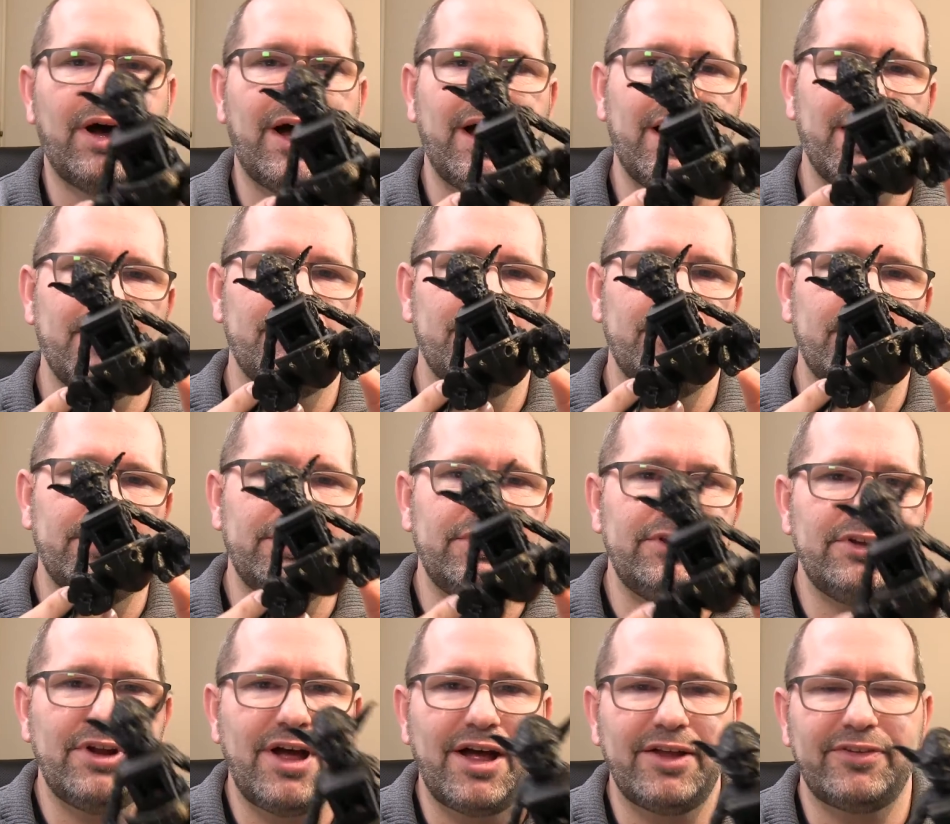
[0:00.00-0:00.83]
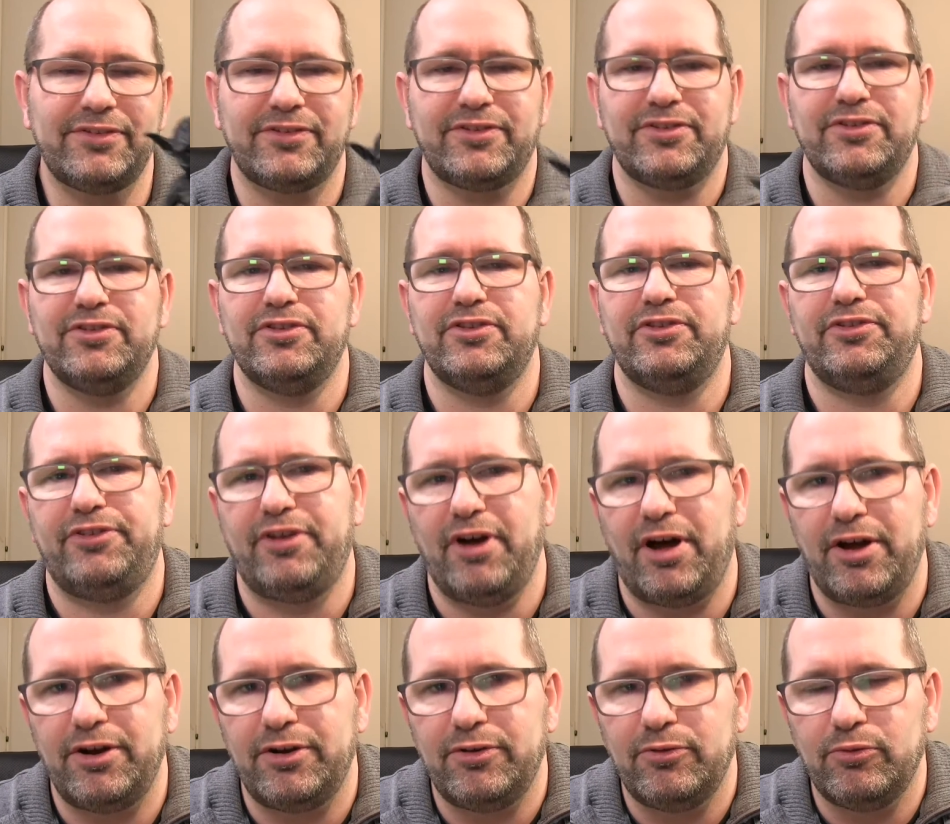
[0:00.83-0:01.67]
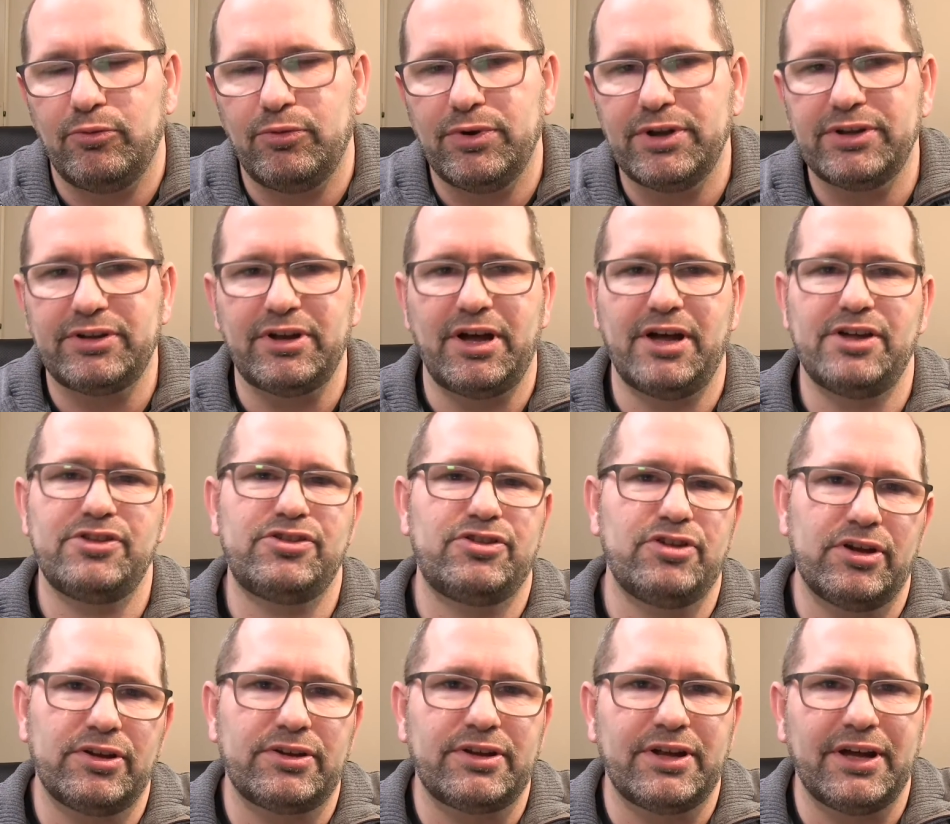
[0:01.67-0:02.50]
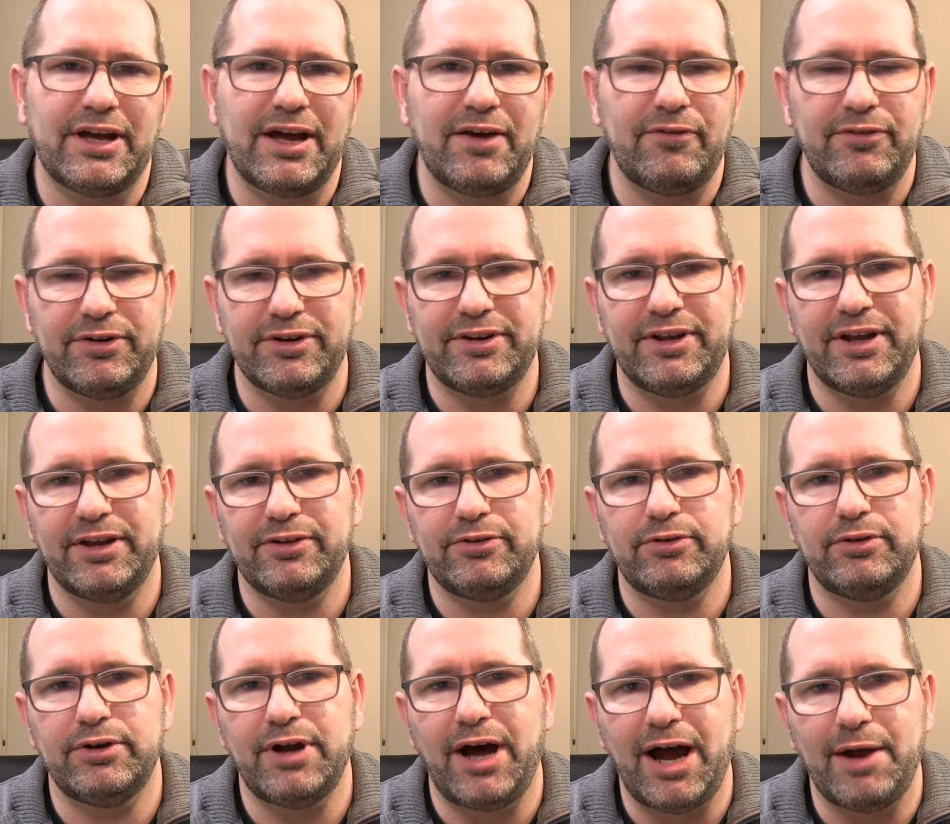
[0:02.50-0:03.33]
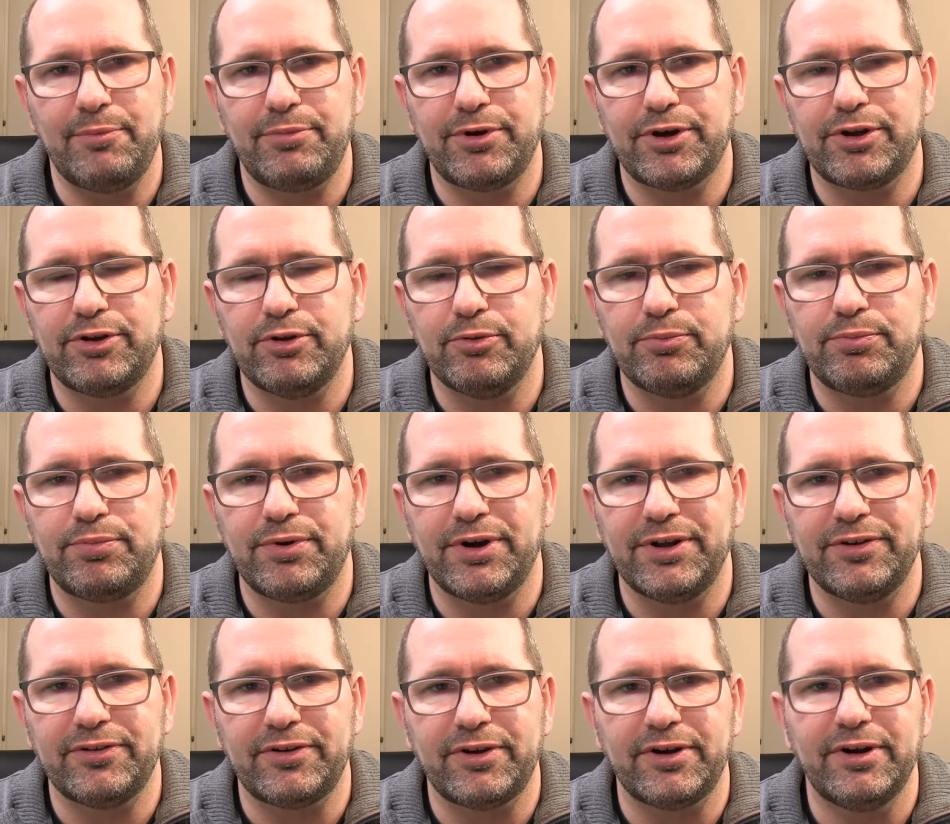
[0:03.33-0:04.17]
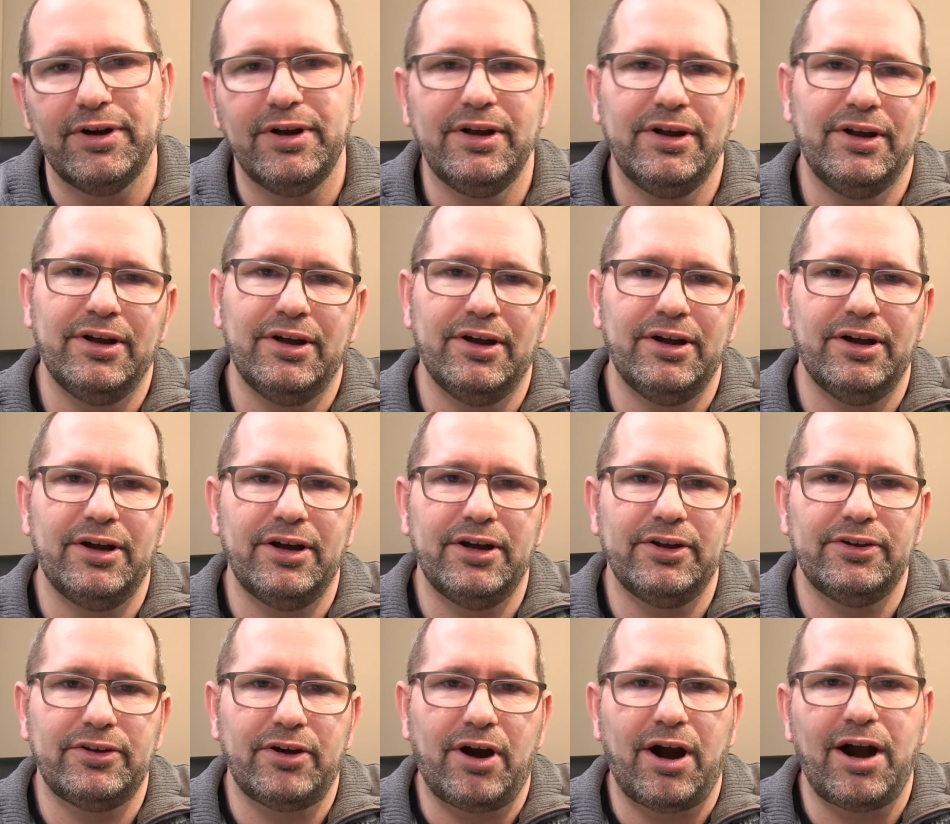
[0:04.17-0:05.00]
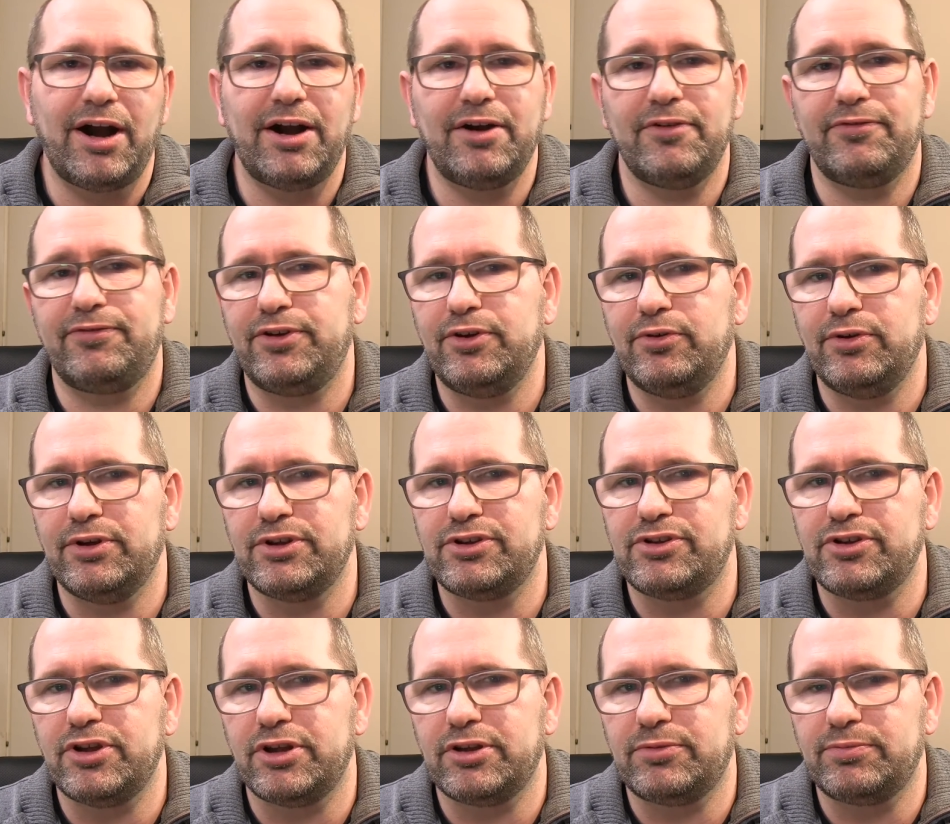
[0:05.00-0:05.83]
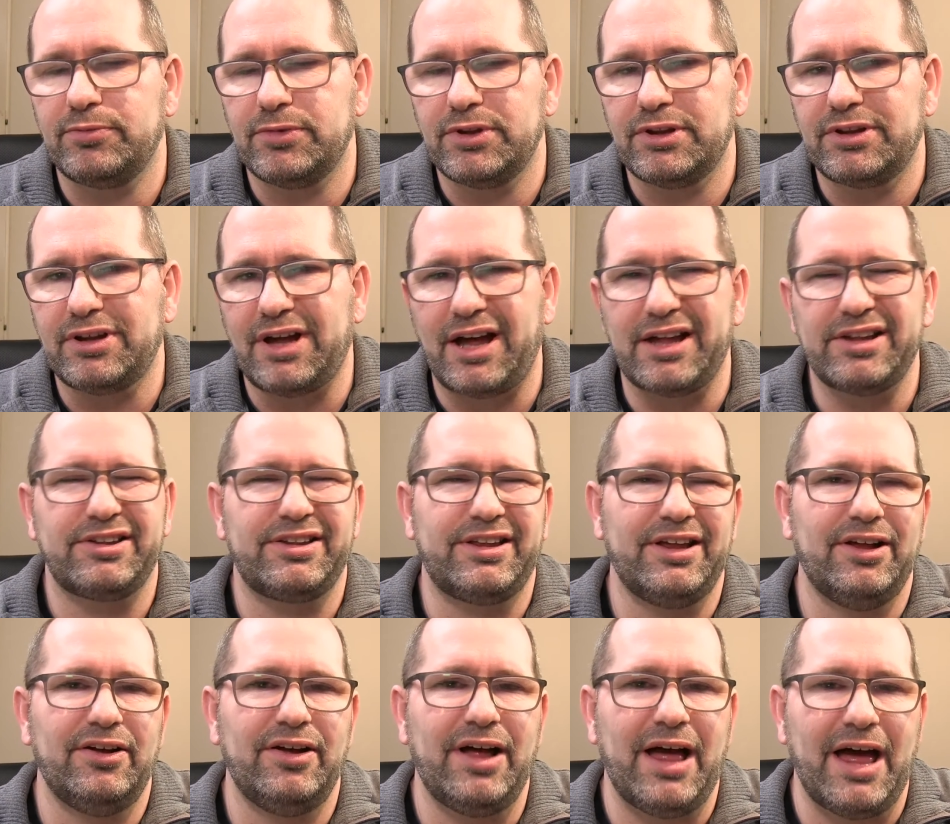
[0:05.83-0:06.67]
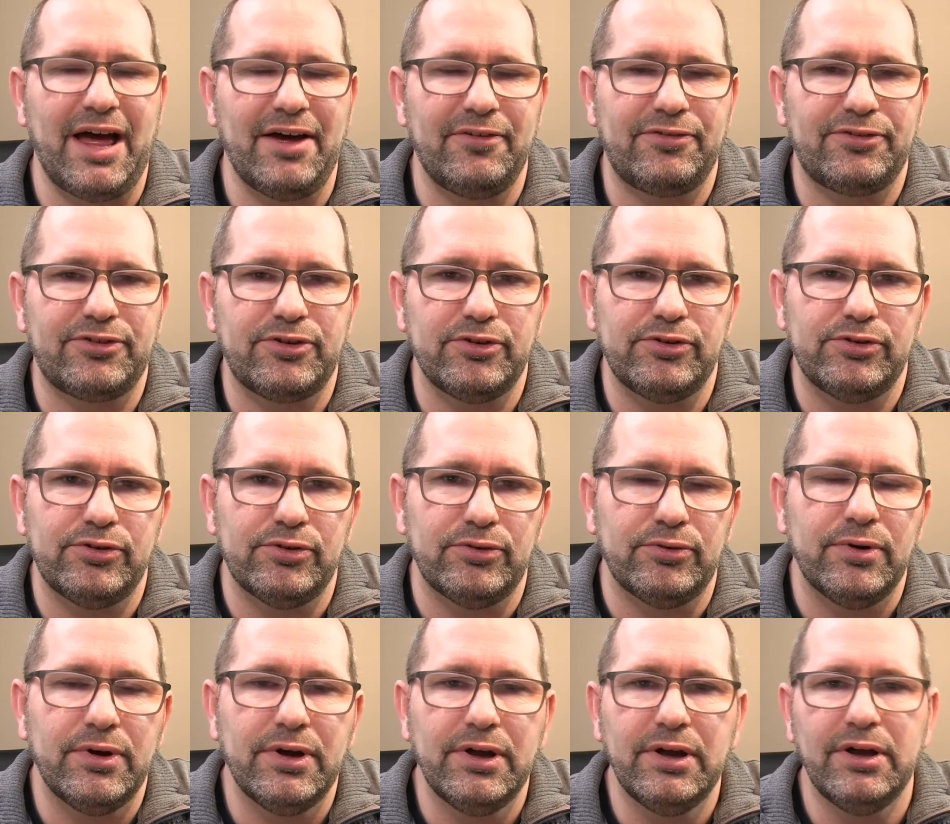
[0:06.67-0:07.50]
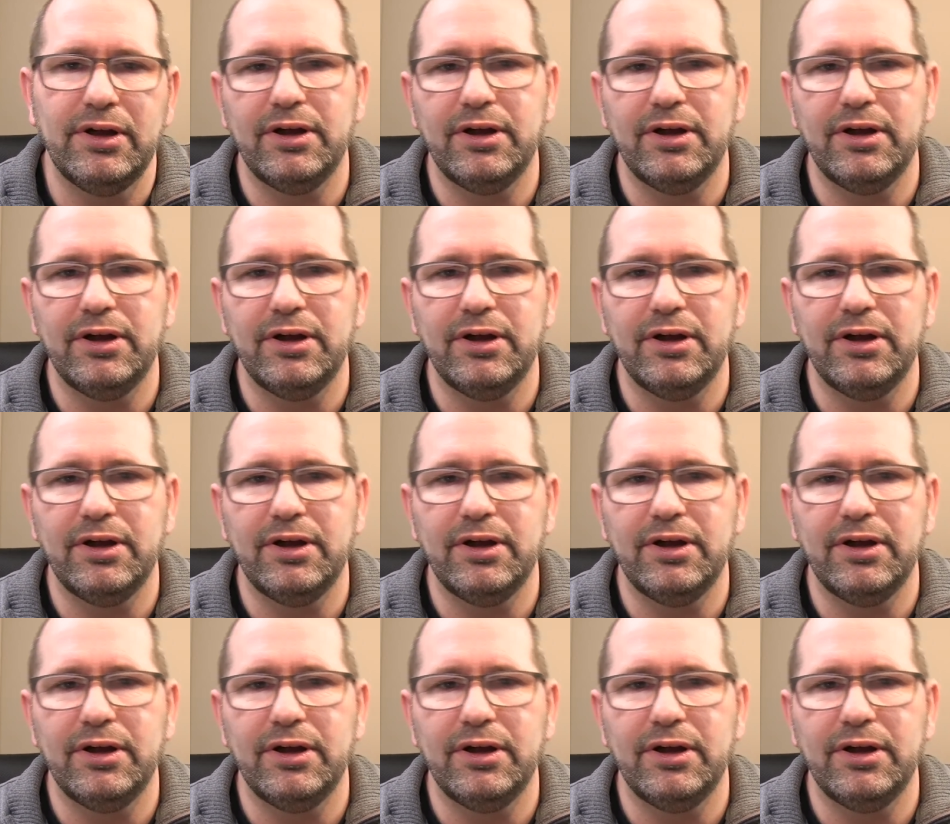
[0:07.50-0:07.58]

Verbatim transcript: I'm not done with adjusting everything to the HyperCube printer. Uh, there are a few adjustments I still have to do.